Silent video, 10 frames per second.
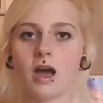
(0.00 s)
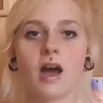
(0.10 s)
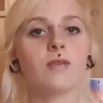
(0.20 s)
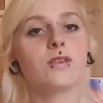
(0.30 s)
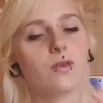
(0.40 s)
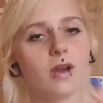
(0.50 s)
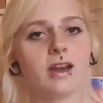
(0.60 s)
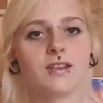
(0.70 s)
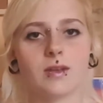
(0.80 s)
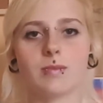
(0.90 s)
After
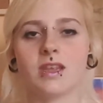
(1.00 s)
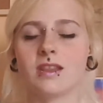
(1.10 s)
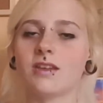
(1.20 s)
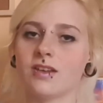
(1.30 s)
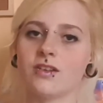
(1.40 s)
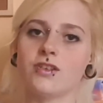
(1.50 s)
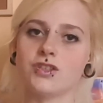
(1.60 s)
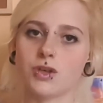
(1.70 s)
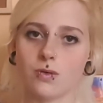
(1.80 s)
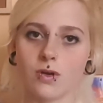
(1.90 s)
creating something, they tend to
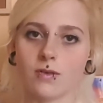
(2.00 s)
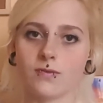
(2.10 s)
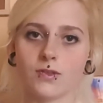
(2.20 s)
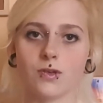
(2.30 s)
show it off